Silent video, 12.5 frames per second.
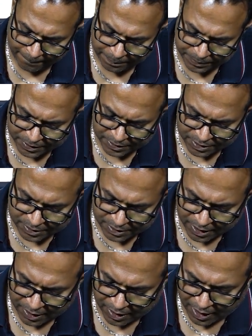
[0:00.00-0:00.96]
This is
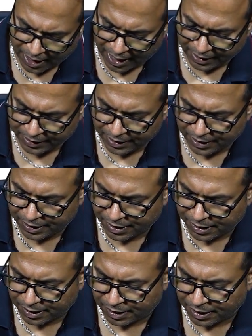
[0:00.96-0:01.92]
the
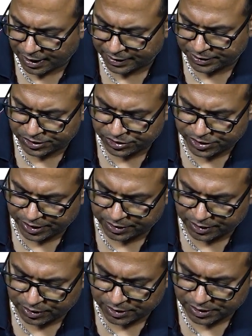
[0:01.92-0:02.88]
anterior rectus
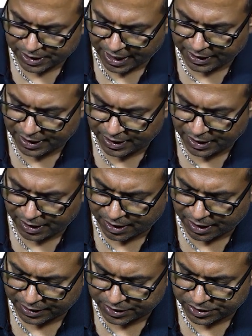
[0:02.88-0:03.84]
sheath. This is anterior
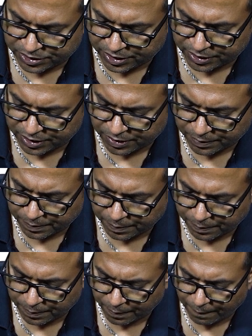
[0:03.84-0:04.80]
rectus sheath.
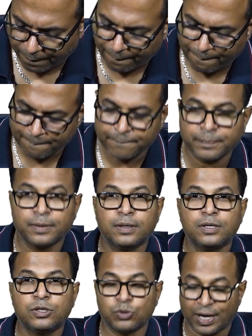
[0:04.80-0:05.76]

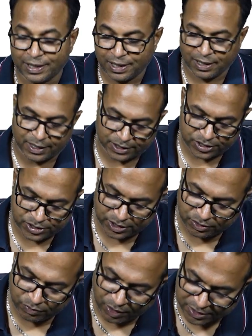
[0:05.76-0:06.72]
So anterior rectus
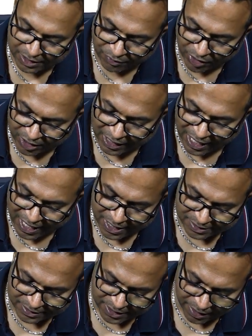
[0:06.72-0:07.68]
sheath. What is it? What are the
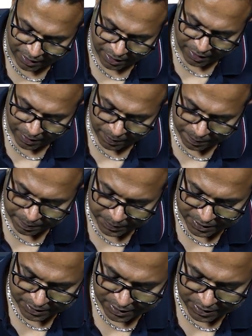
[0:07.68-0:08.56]
layers then? This